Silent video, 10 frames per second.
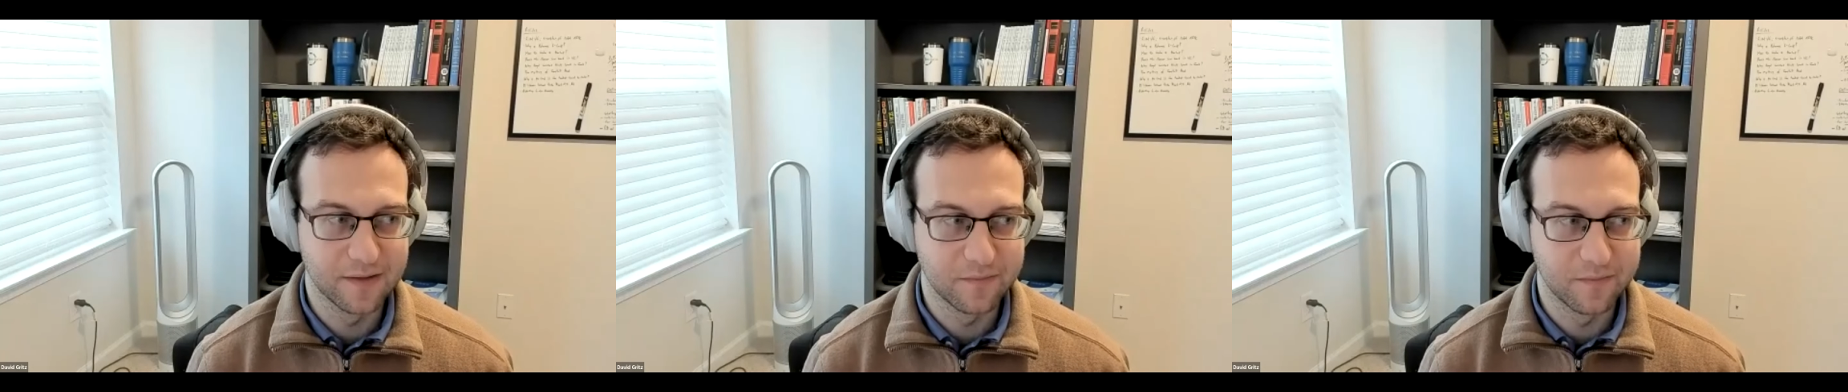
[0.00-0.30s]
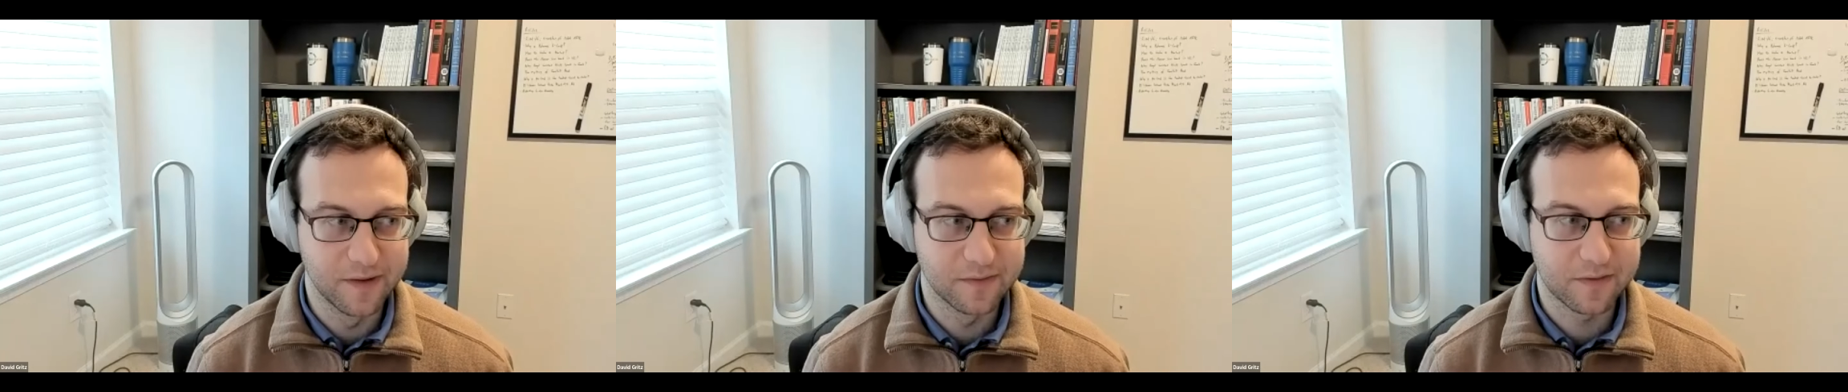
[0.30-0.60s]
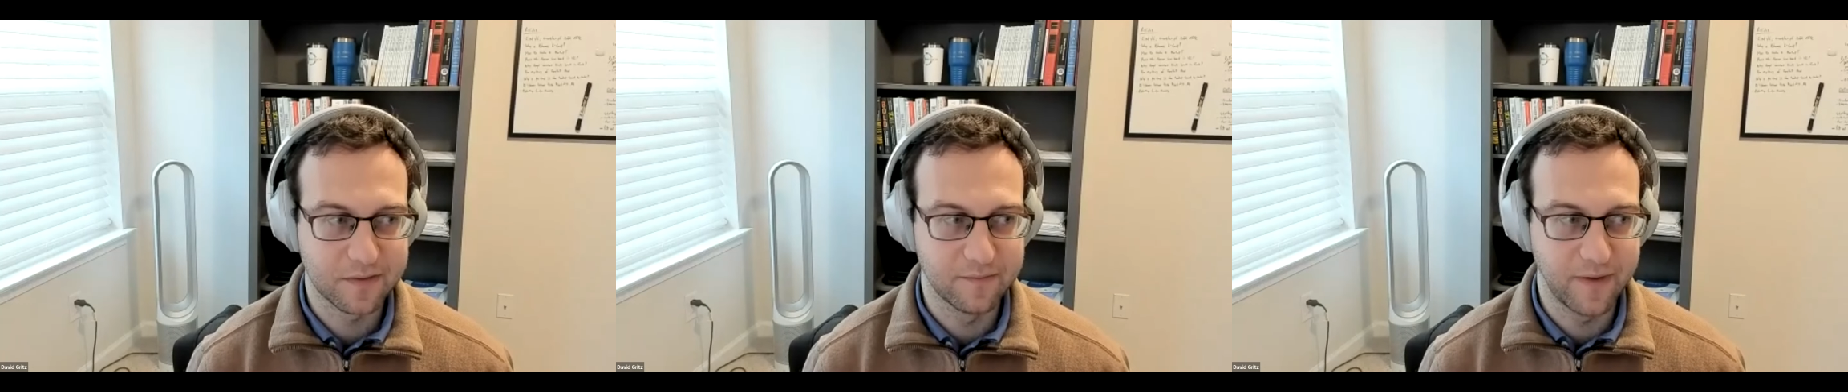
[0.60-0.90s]
the
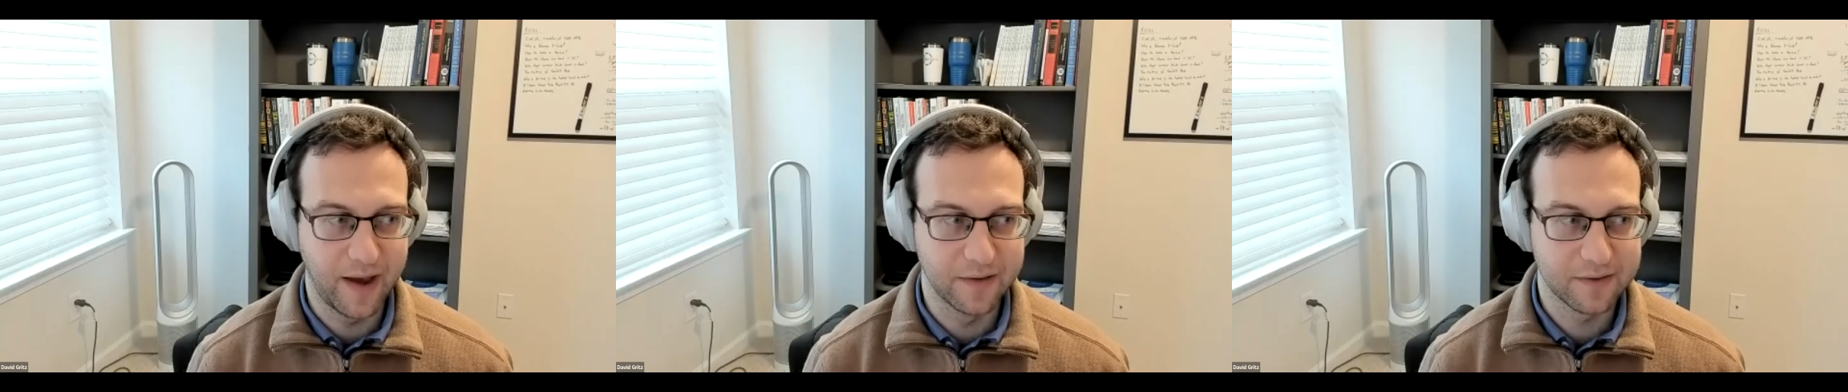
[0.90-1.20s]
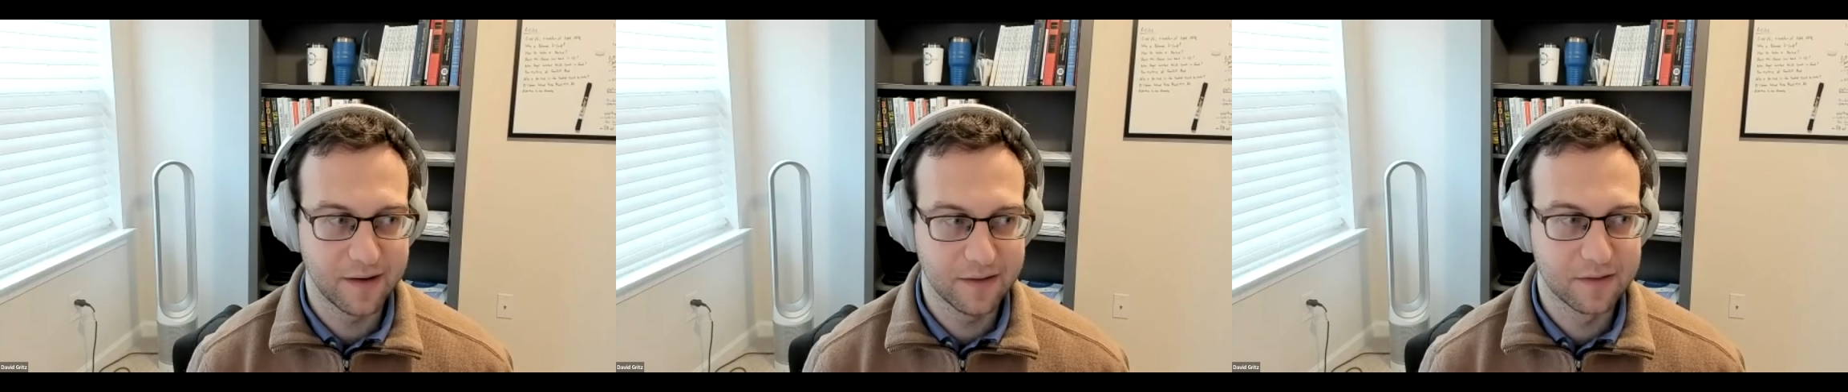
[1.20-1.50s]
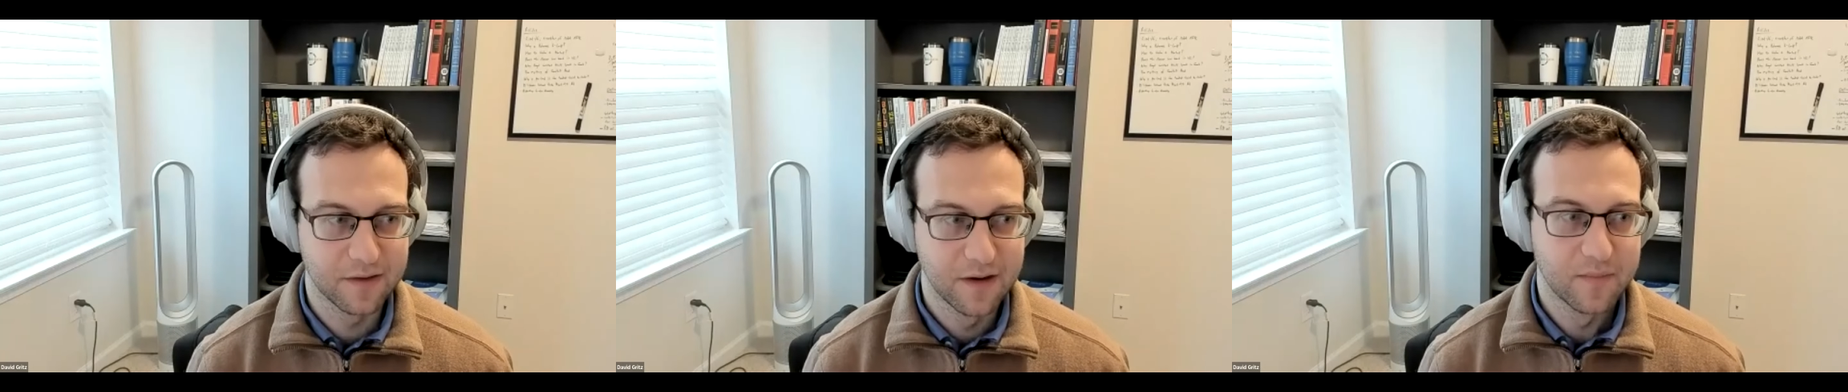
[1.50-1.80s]
risks of assets,